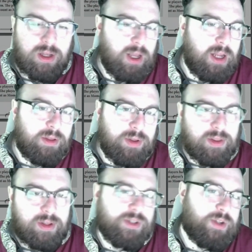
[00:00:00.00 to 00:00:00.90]
And I
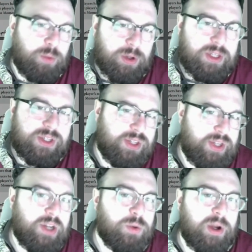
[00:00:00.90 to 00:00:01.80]
think this is a really
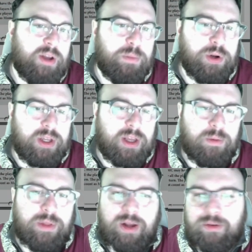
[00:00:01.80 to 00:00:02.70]
succinct way of putting
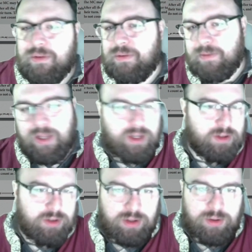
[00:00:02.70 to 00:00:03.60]
it without
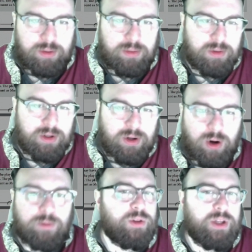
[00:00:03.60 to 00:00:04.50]
getting too
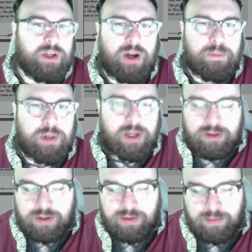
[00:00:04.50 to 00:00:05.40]
overly
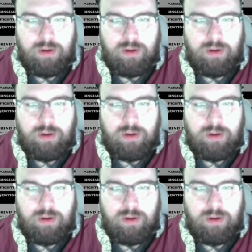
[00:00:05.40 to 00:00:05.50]
complex.